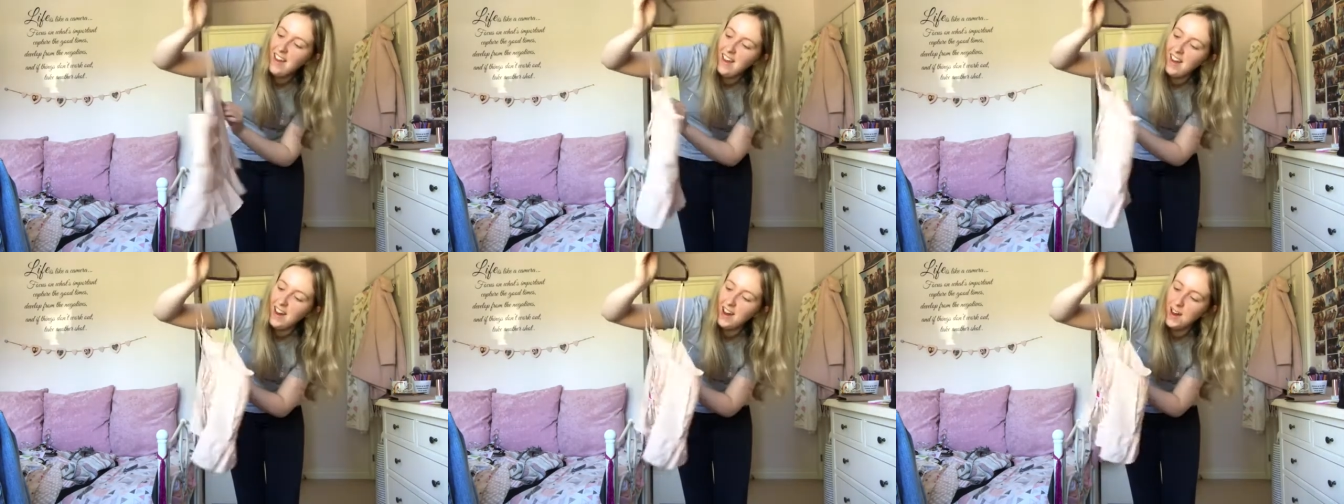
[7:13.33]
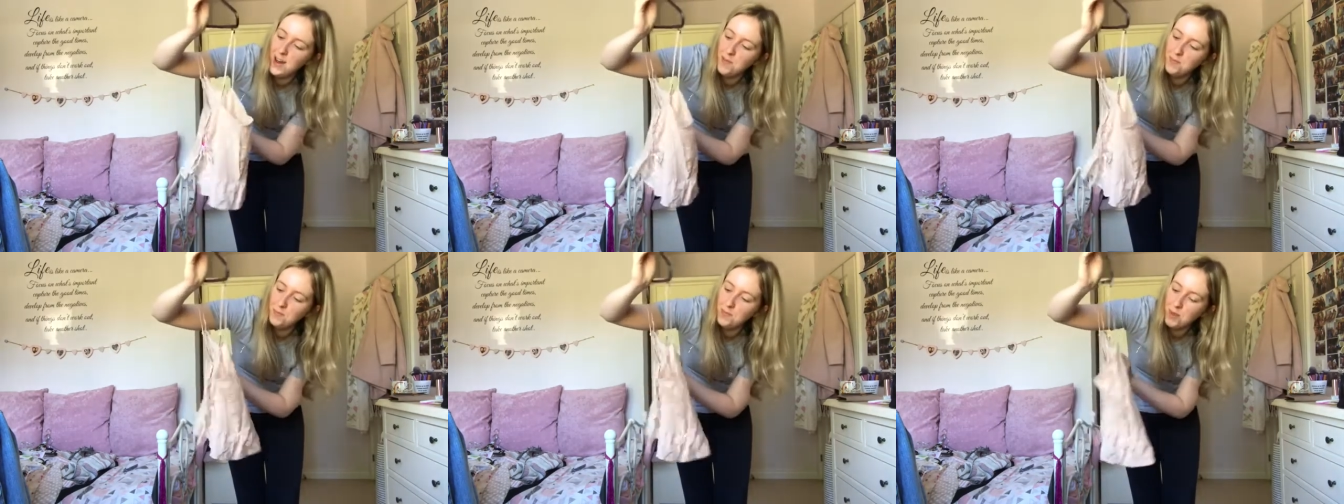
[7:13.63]

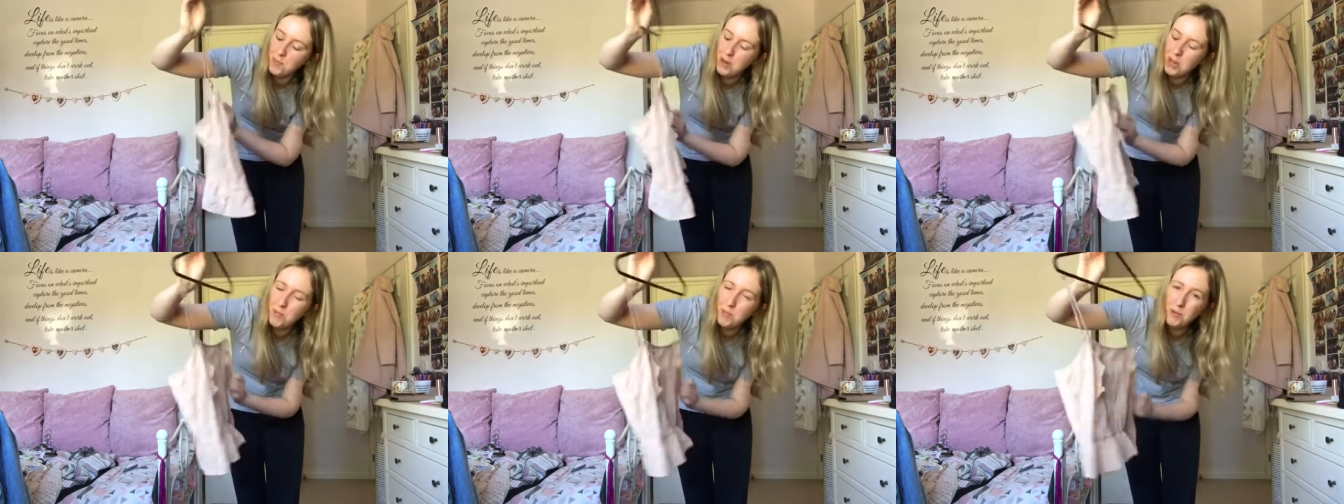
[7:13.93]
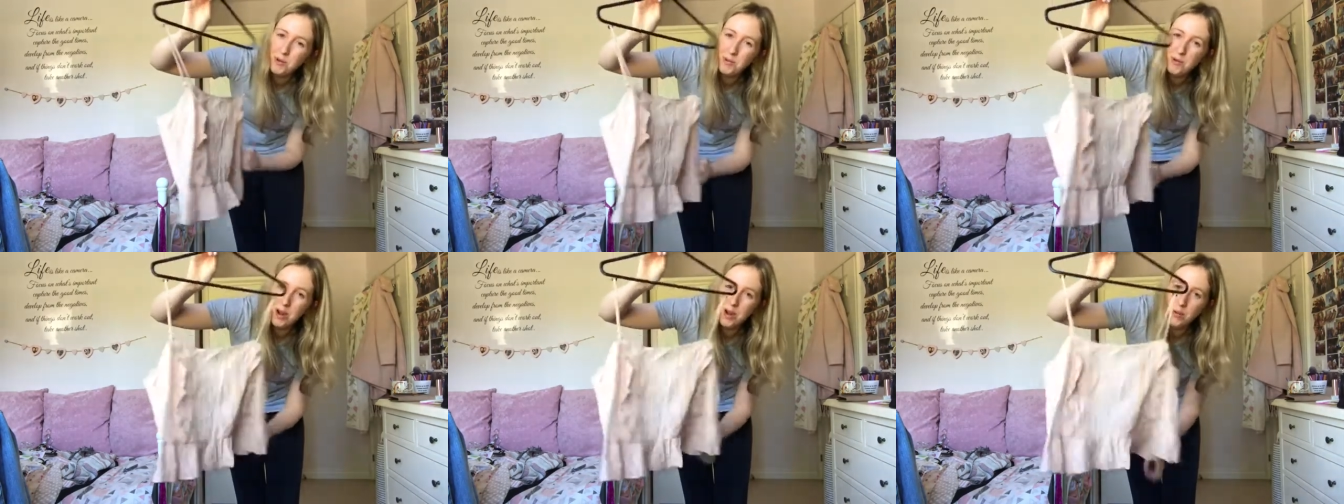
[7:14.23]
Um, I mean, you'd
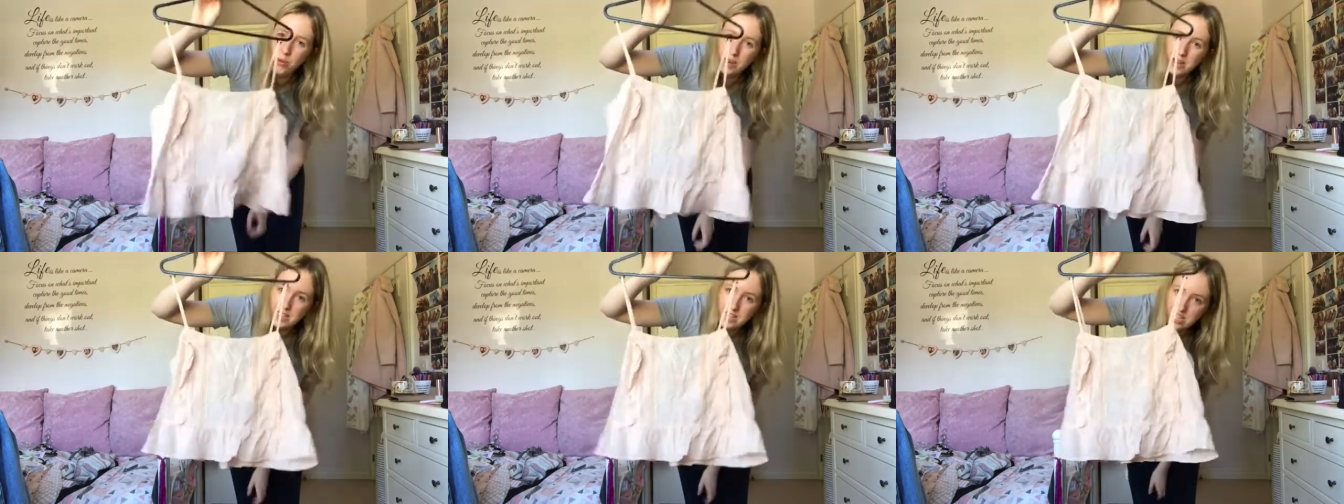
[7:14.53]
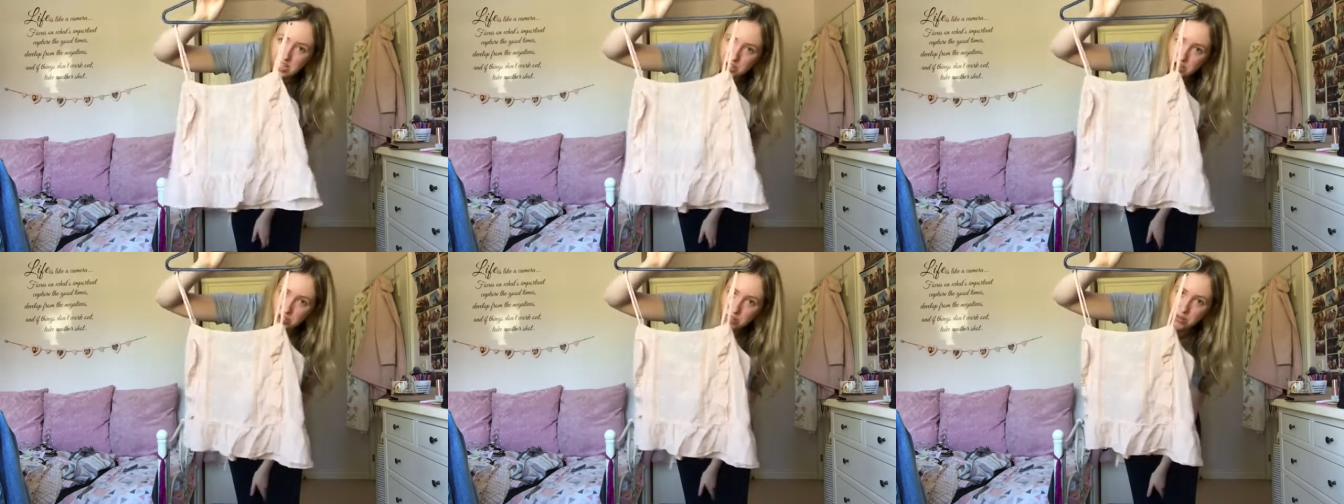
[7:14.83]
probably wear a white
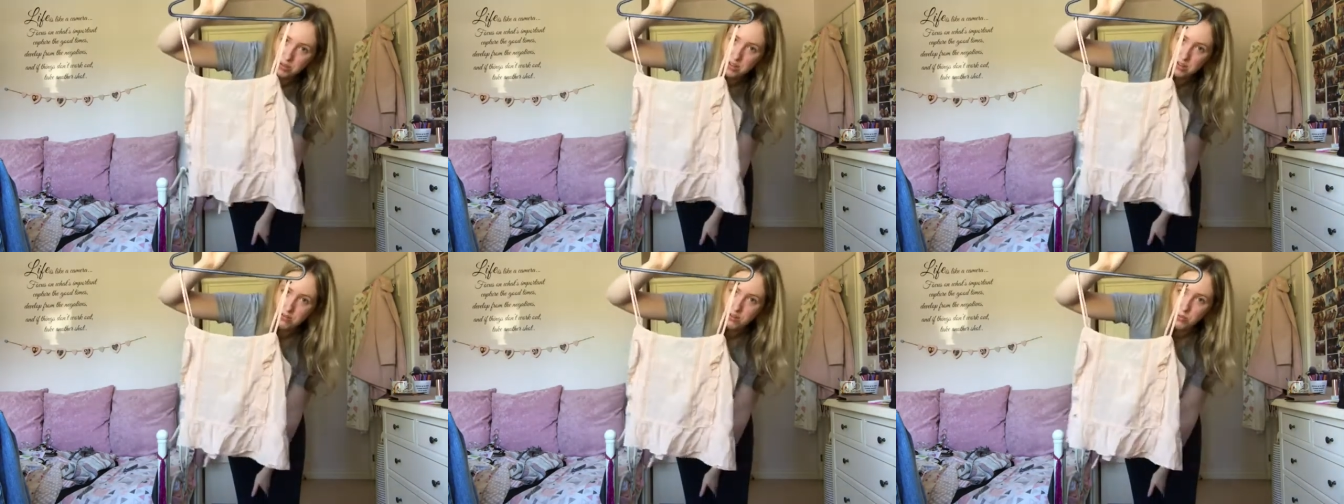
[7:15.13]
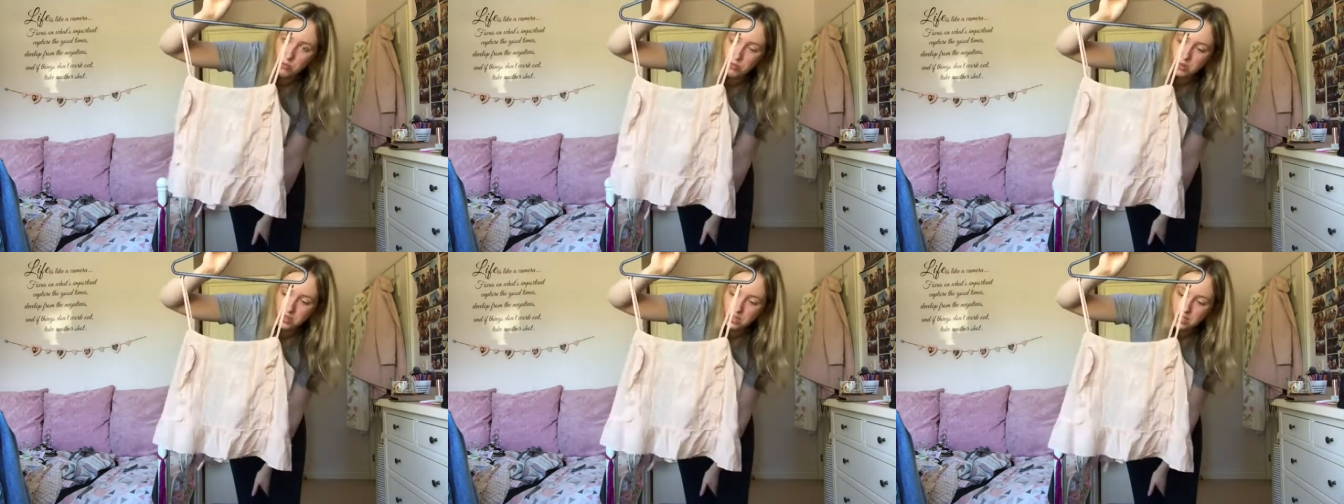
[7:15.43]
t-shirt under it if you
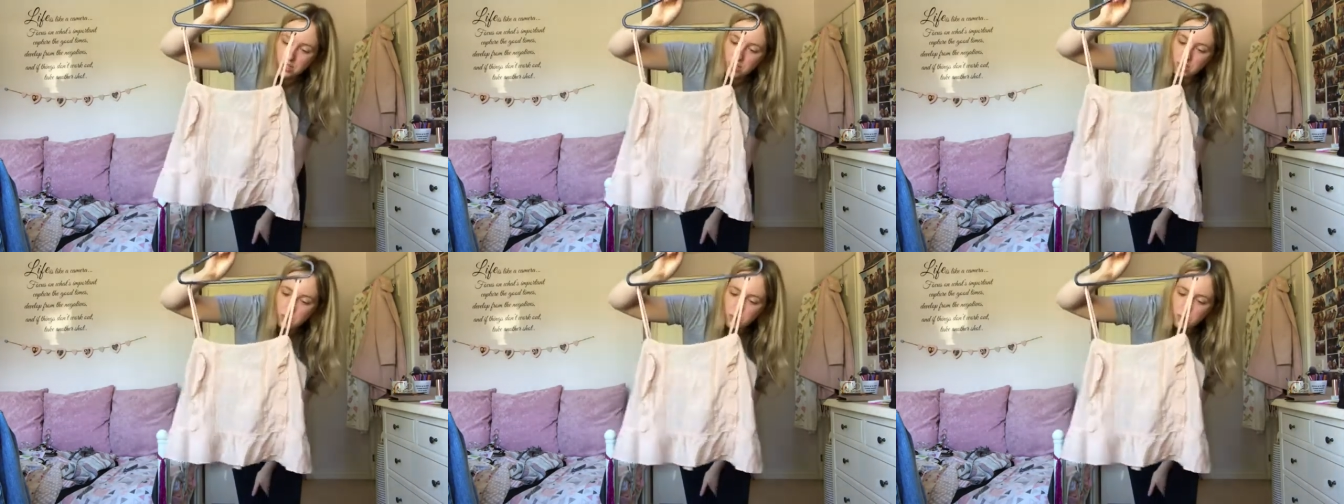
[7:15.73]
wanted to,